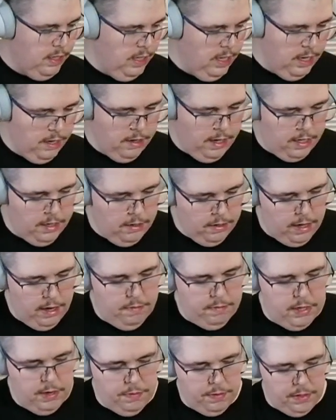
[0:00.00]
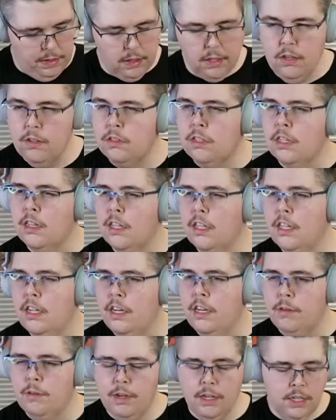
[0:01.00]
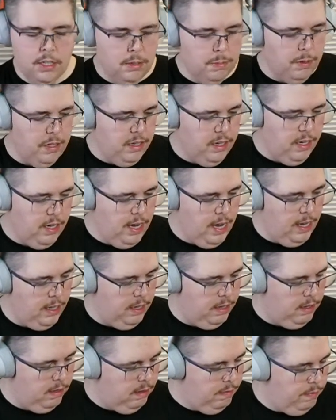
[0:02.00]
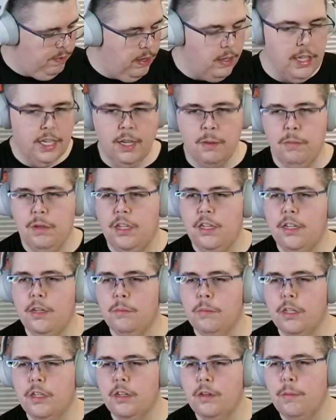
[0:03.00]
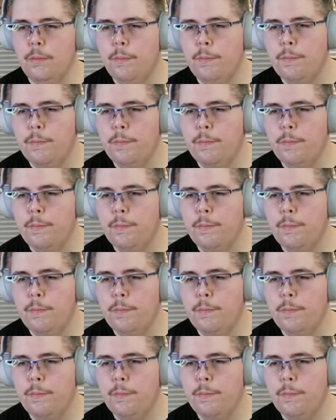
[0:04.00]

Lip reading: you know, I know they have different loads on the linear rails, but I don't know. It felt like a medium load.